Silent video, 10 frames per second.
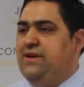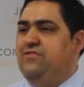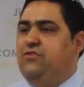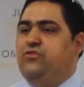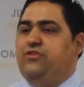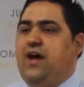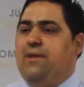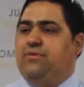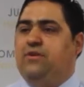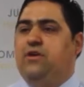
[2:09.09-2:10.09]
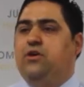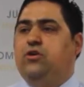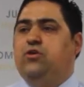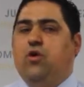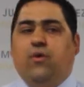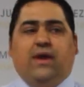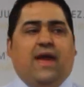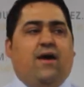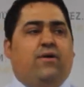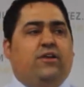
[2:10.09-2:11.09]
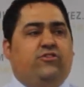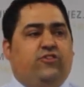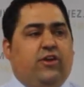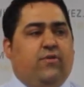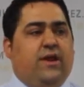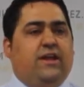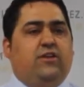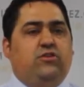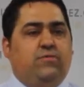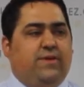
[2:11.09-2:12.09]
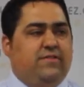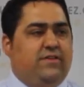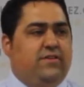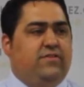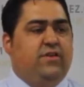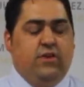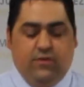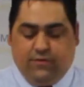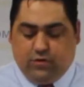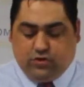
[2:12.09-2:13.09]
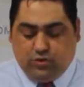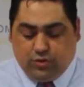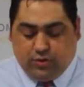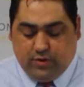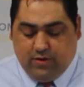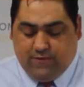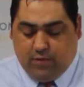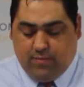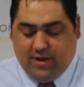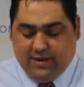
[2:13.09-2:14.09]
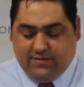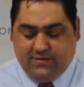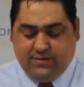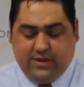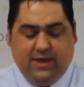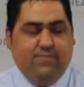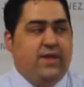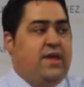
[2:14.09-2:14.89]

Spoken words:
Because you stopped going out and generating new business for 2, 3, or 4 months, okay?